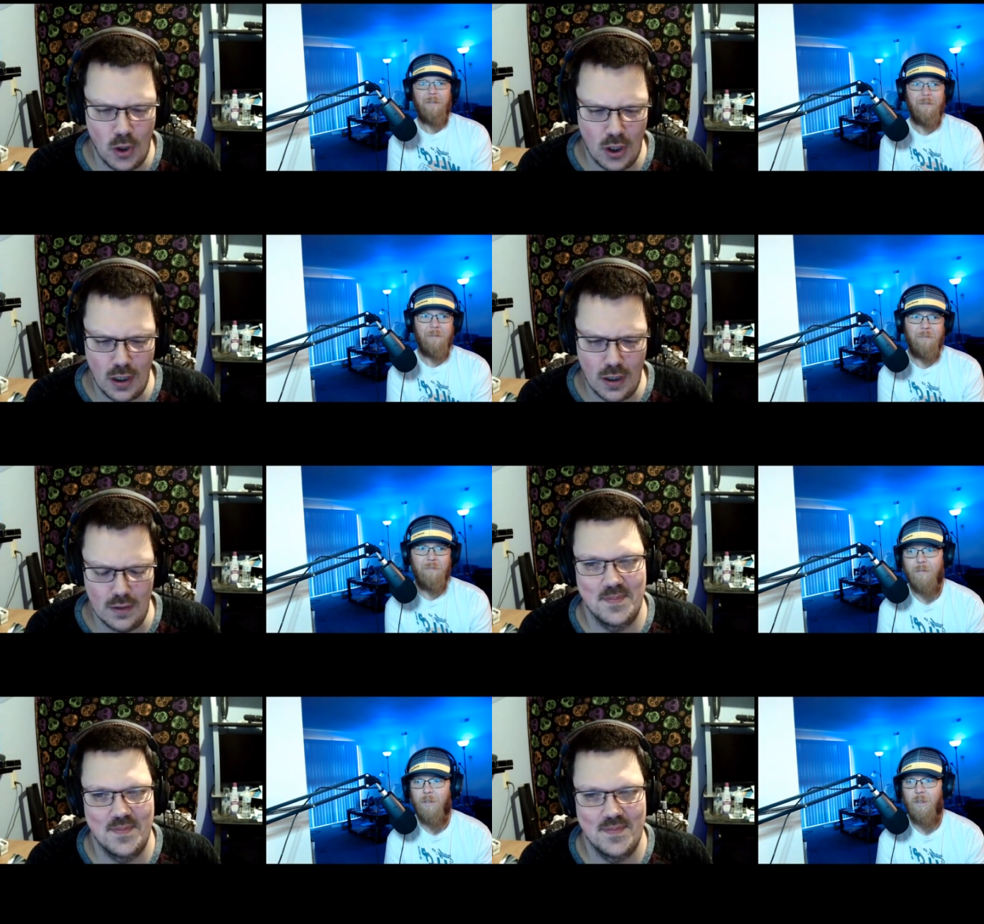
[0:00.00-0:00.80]

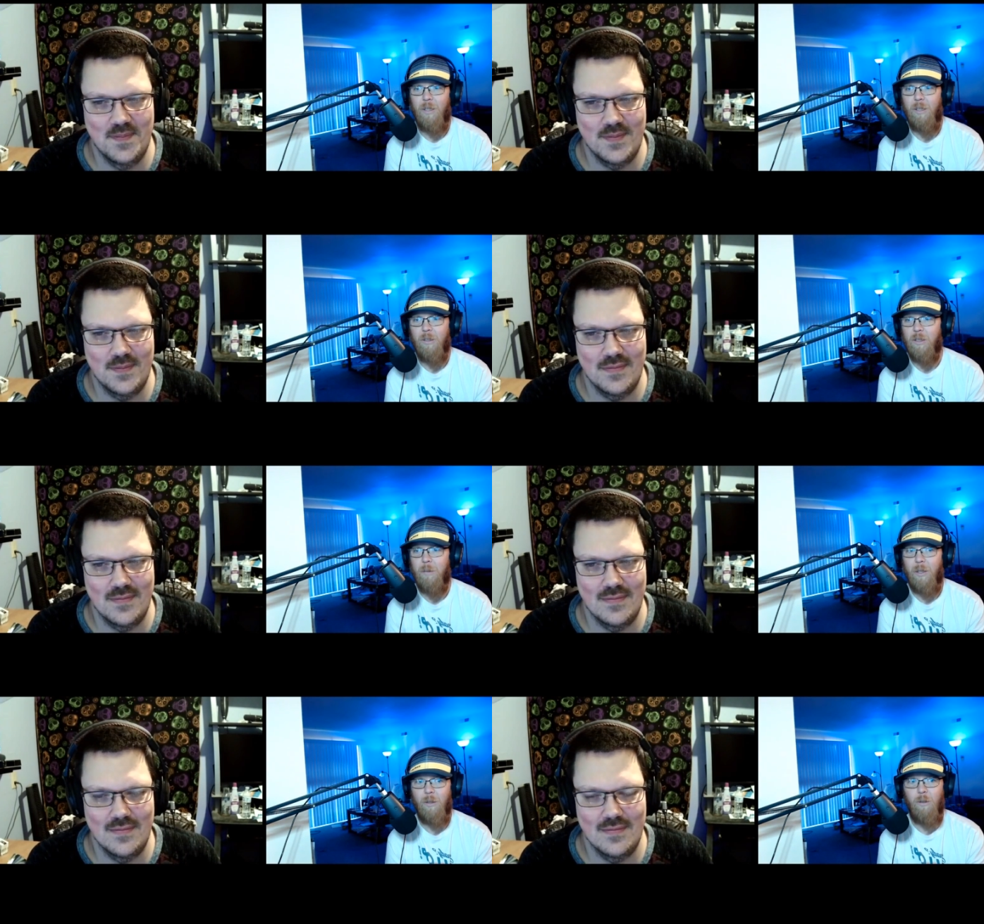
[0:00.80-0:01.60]
Speaker 1: What? Or you hear